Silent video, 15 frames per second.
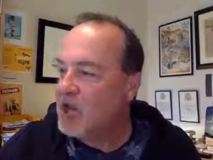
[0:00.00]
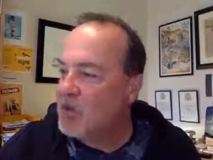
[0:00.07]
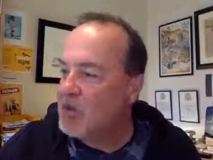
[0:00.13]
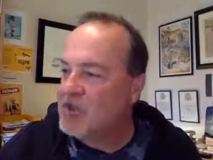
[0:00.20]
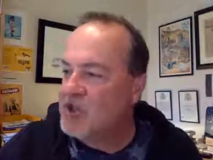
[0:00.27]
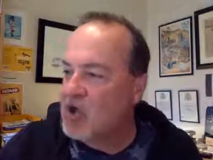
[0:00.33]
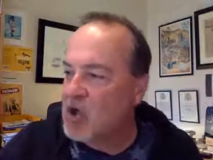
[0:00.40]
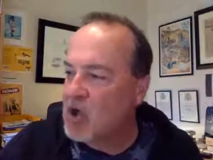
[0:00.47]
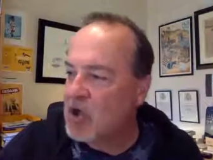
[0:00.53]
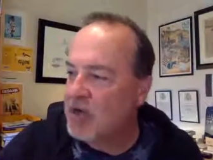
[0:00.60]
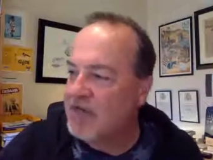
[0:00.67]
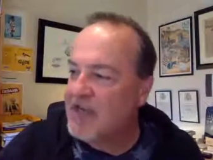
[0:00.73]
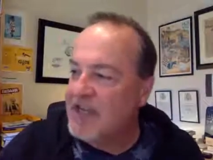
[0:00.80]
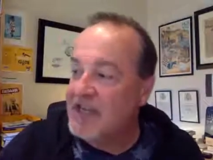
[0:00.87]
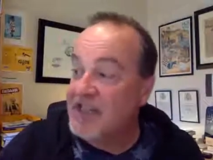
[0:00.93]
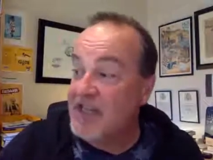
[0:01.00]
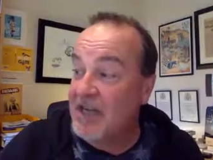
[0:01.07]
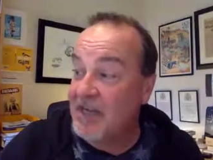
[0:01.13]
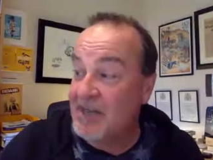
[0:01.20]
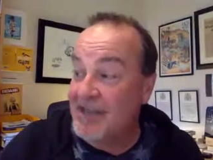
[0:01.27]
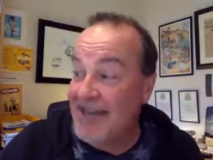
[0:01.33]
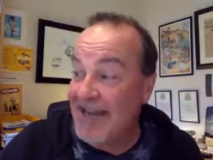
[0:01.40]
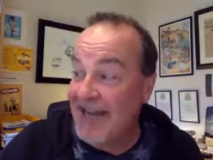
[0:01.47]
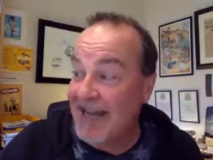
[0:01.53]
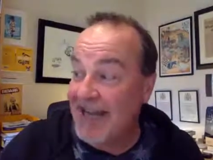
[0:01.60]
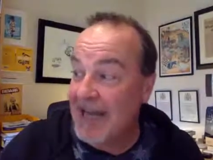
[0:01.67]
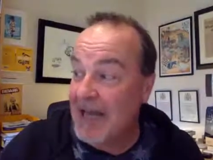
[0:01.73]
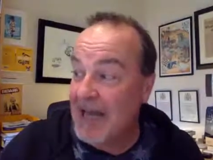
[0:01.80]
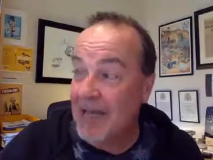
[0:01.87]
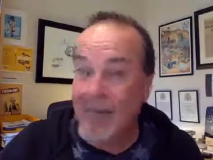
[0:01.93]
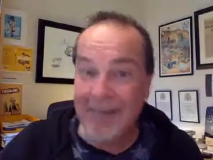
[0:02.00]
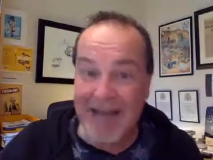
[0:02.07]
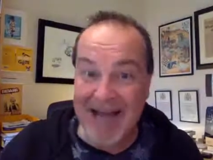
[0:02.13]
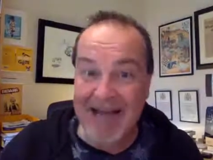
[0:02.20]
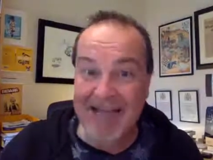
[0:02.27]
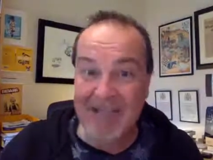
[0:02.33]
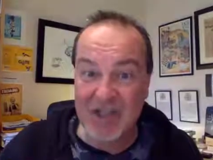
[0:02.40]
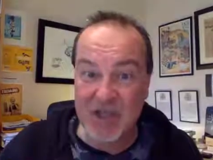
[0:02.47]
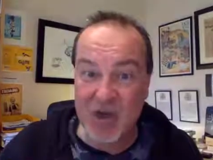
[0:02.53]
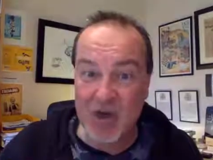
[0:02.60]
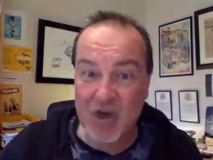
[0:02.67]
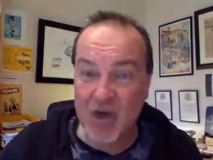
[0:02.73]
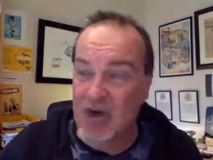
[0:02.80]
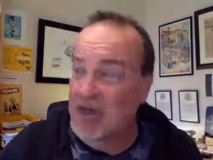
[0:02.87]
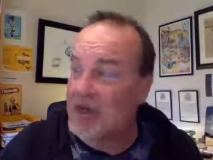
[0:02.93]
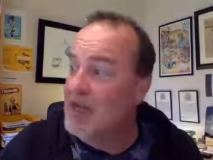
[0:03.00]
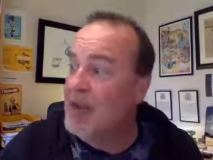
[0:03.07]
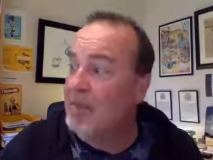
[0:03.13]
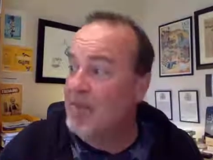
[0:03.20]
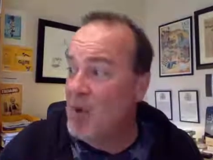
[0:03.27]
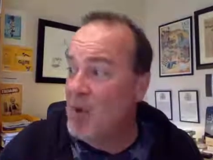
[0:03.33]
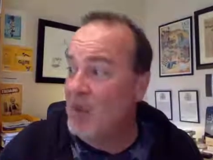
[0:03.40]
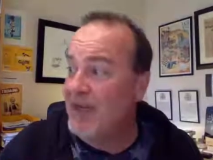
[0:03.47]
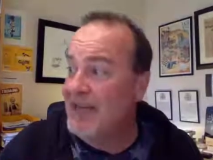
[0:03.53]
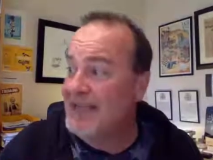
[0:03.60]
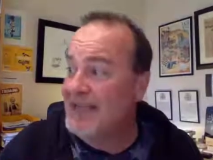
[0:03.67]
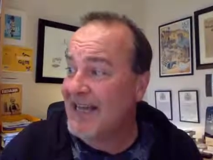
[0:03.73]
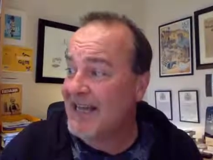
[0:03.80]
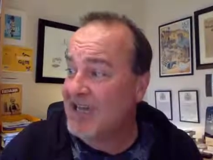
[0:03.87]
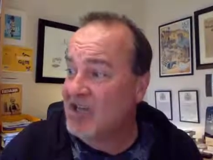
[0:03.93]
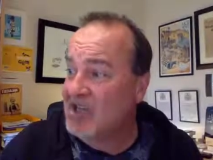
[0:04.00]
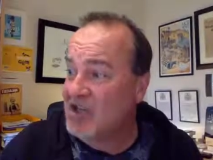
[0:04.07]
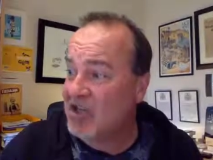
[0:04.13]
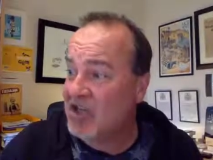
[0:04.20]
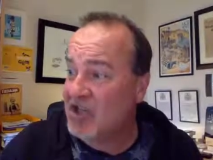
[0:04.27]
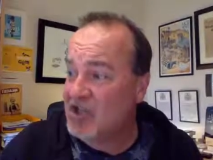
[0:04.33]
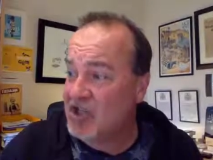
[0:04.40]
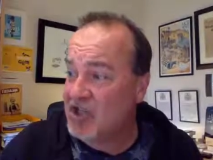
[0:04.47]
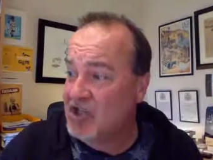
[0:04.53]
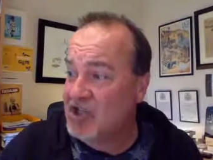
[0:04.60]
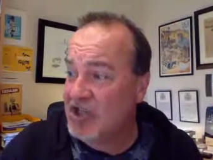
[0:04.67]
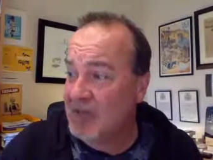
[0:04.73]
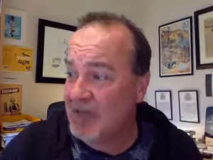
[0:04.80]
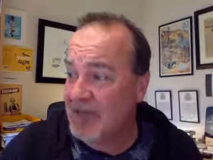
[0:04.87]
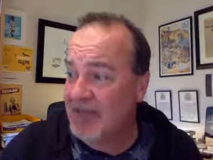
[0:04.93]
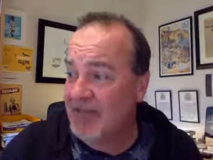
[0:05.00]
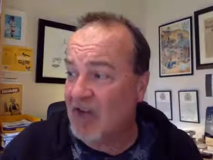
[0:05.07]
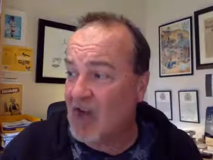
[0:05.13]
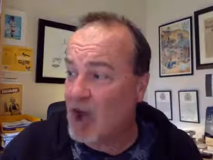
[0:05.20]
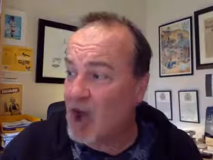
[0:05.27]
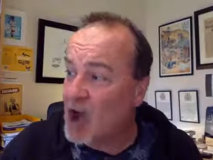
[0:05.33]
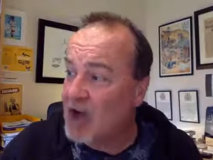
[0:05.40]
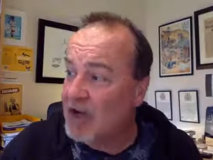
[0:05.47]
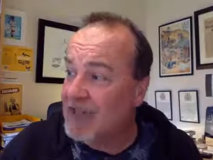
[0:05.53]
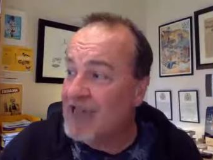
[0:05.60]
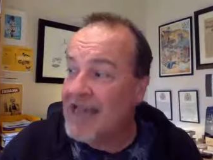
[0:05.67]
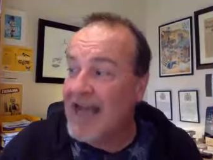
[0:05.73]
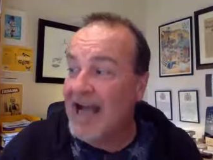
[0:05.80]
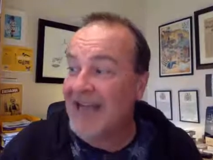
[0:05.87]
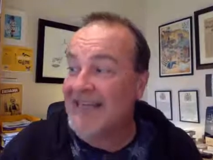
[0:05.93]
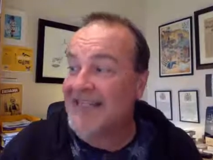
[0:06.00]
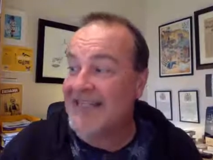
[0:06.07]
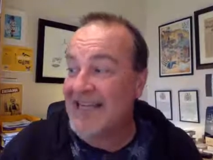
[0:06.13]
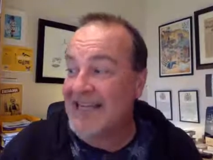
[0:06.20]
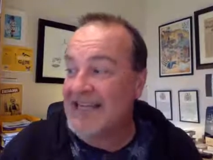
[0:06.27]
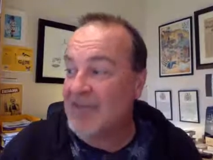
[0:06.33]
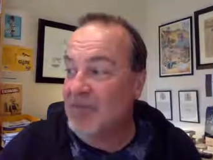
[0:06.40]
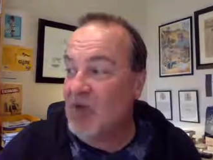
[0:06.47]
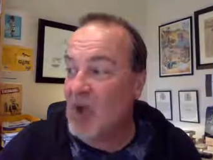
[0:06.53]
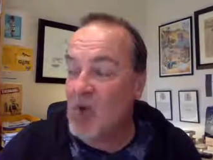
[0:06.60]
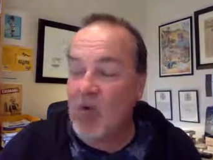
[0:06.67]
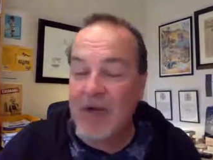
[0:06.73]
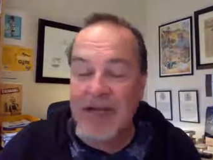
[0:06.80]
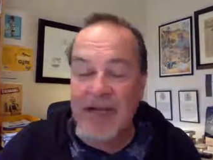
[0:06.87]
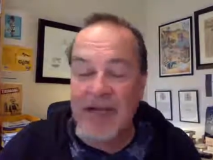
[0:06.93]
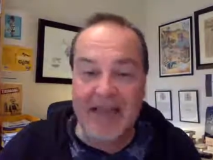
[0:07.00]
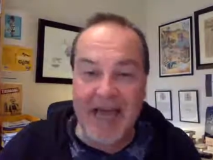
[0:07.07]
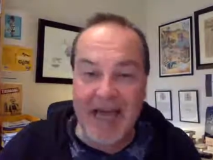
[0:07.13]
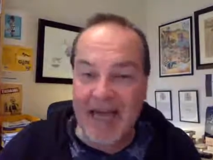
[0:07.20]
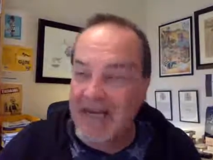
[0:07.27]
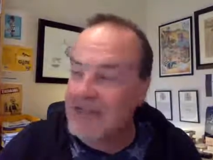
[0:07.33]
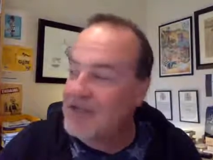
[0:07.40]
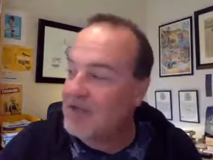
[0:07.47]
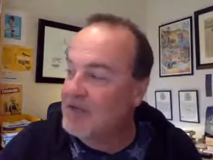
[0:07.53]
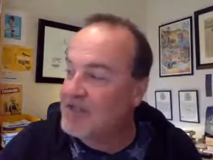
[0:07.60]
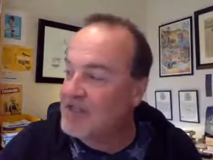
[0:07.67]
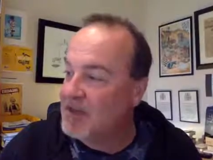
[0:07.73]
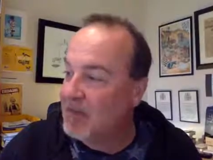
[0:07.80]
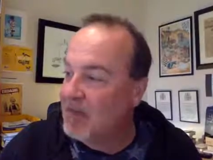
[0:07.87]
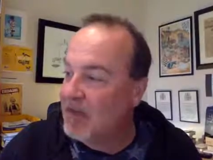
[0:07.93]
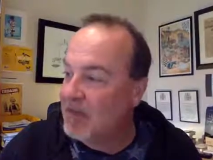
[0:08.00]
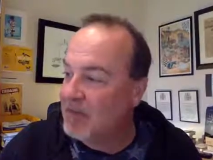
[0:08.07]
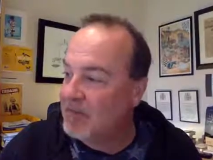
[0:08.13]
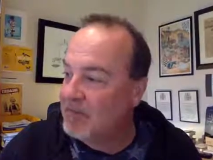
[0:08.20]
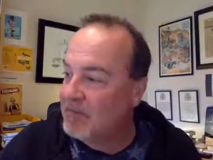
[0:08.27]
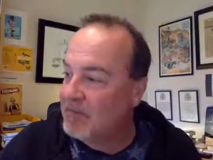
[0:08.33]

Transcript: There was talk of Seamus Heaney, mad dog, ponies, and a deserted church in the middle of a loch, accessible only at the height of summer.